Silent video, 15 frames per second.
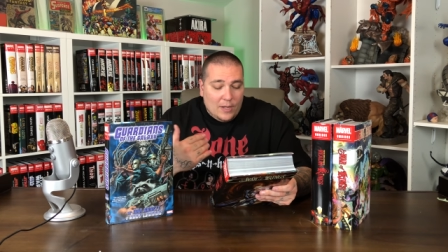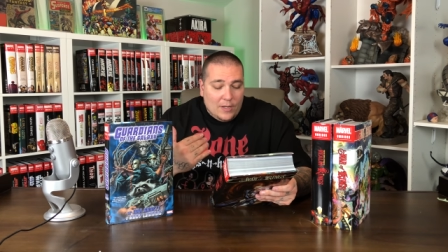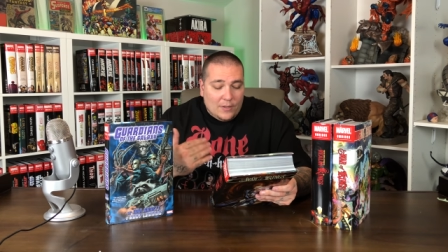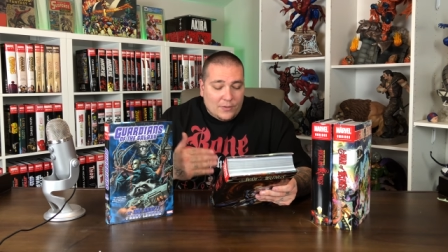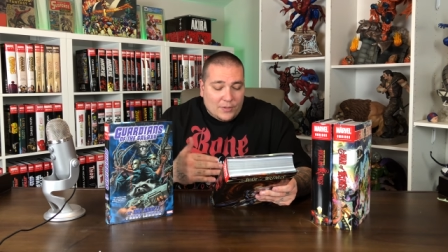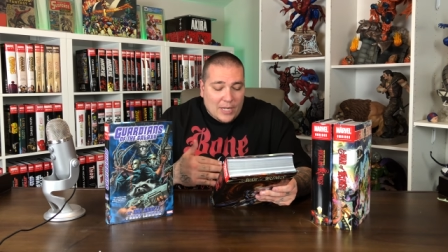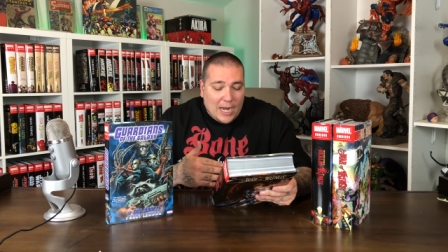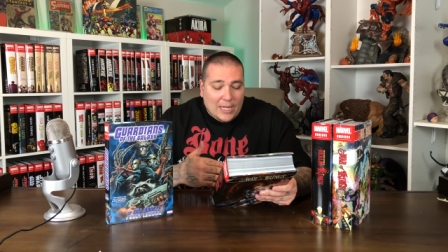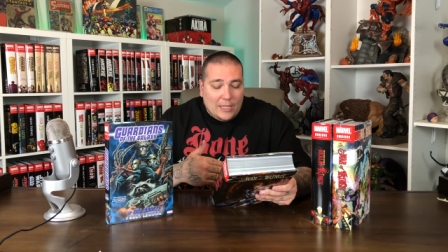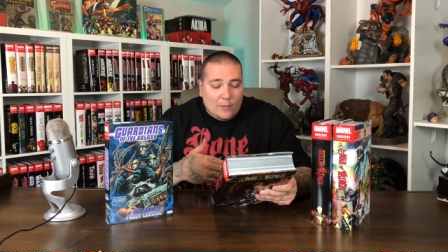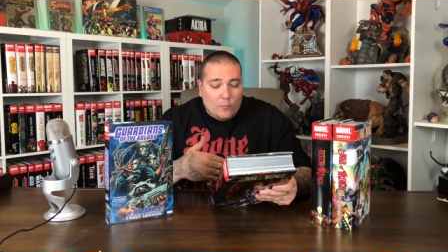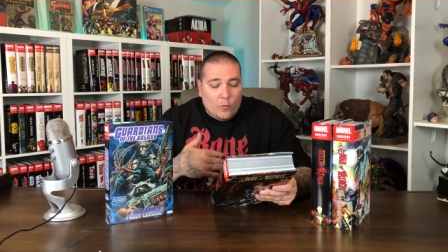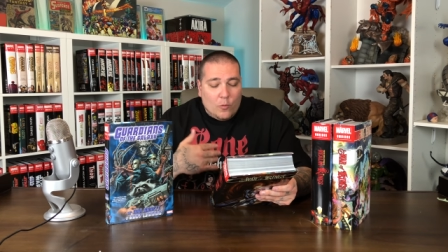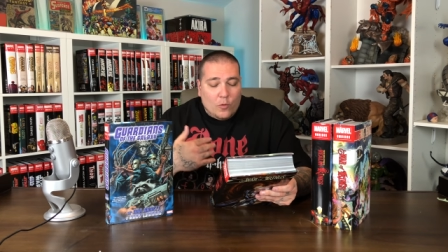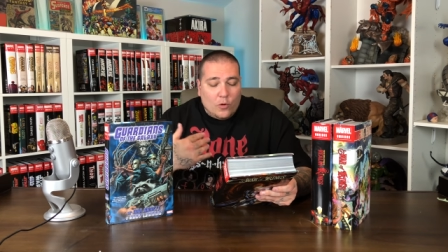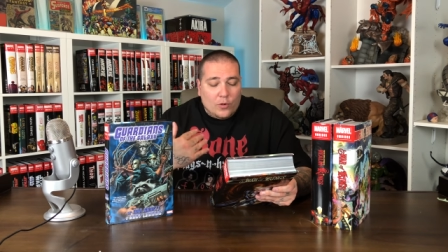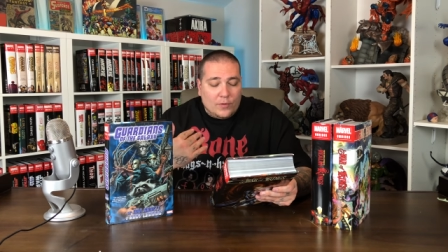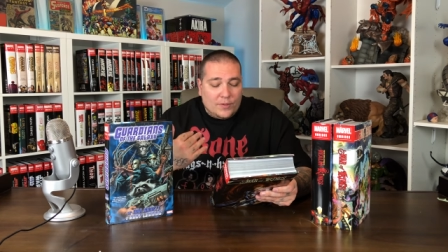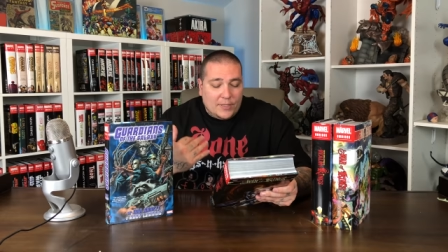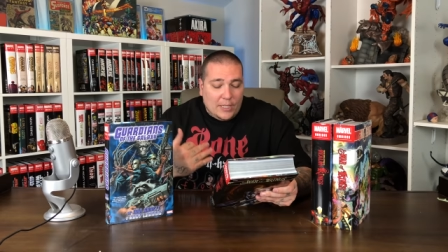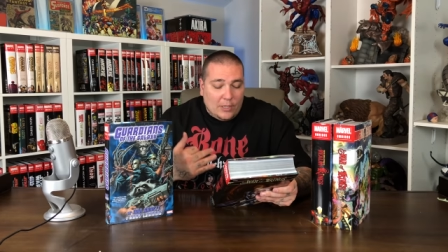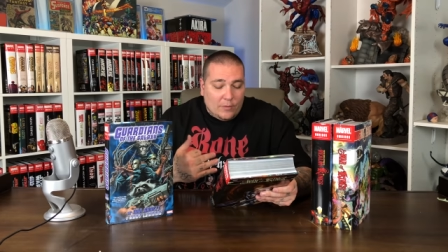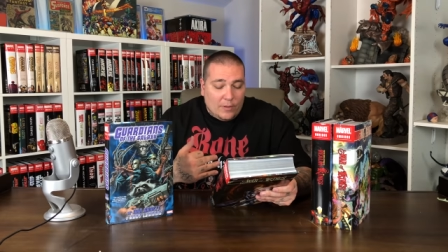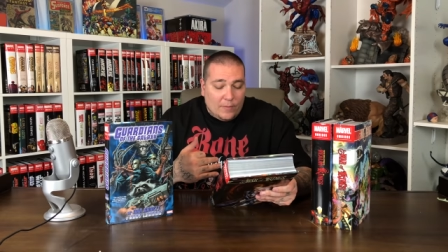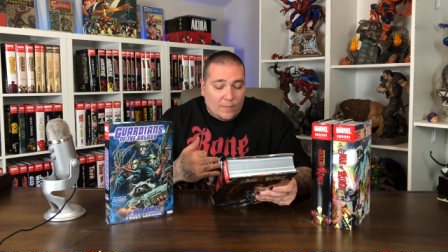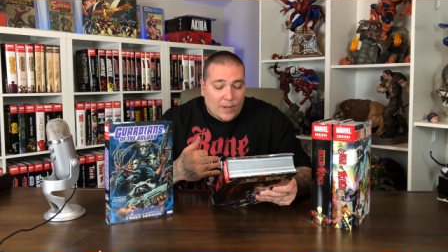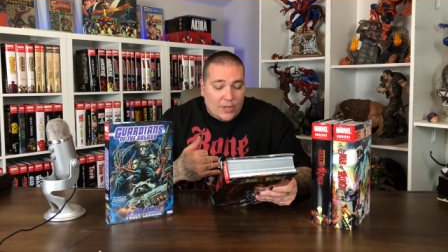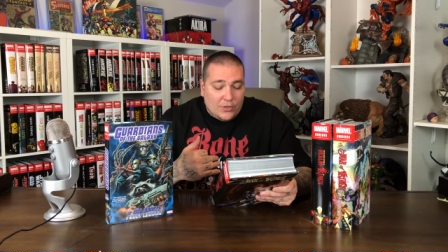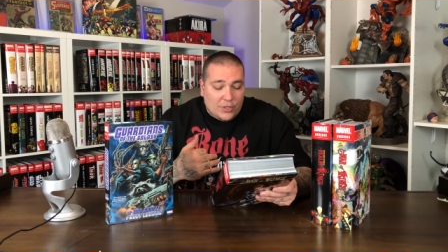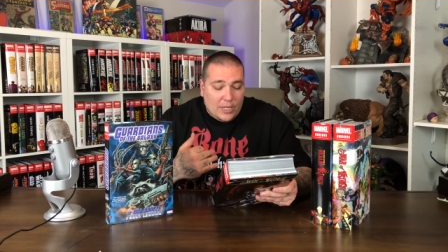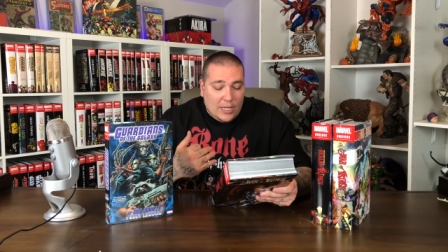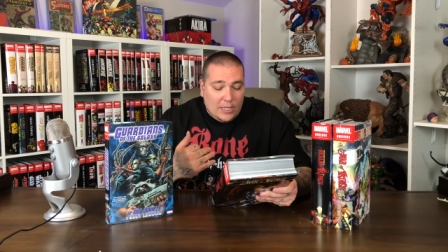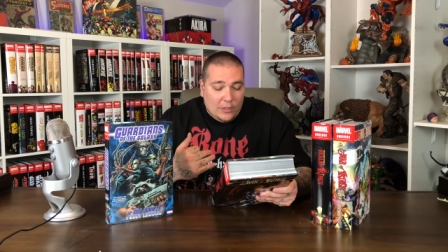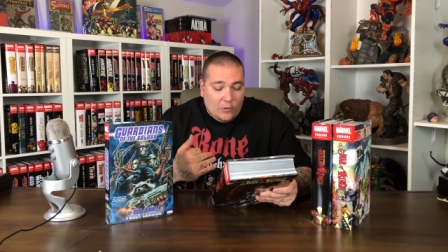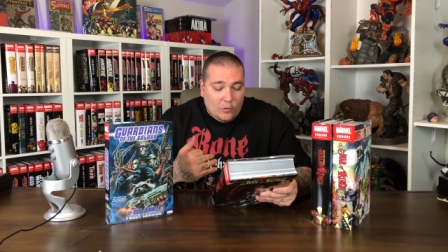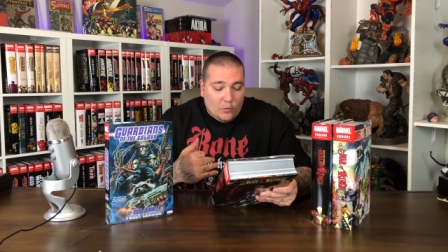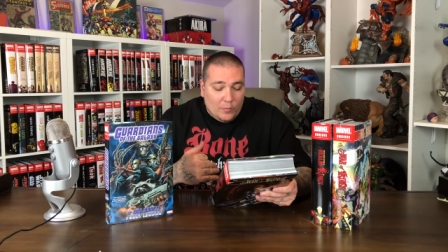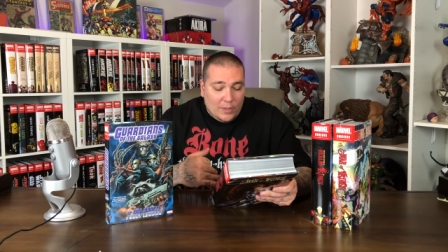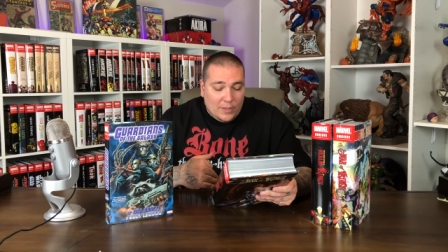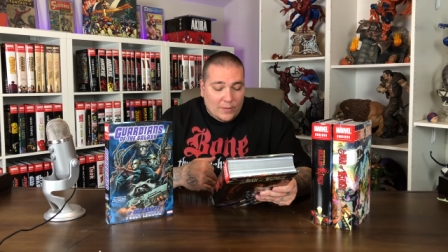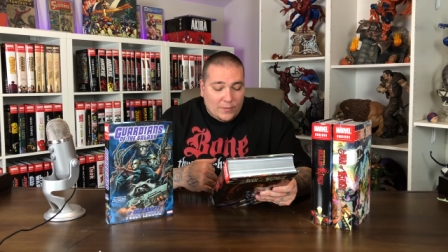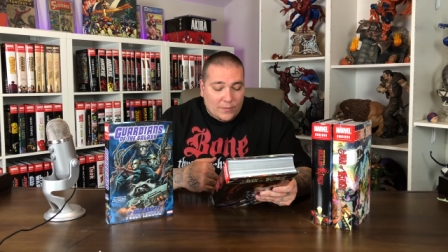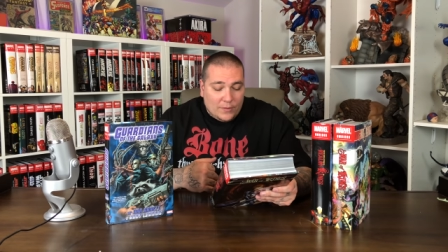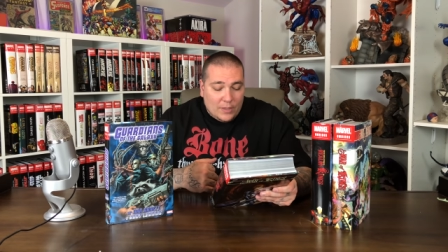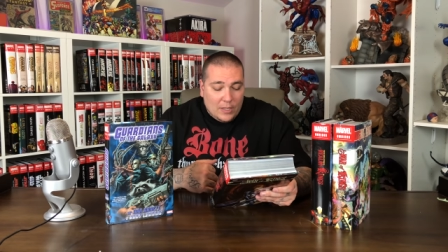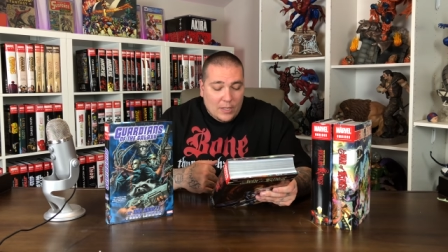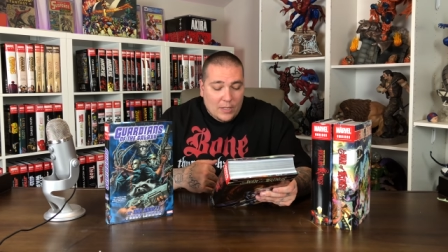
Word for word: Silent War, Secret Invasion, Inhumans.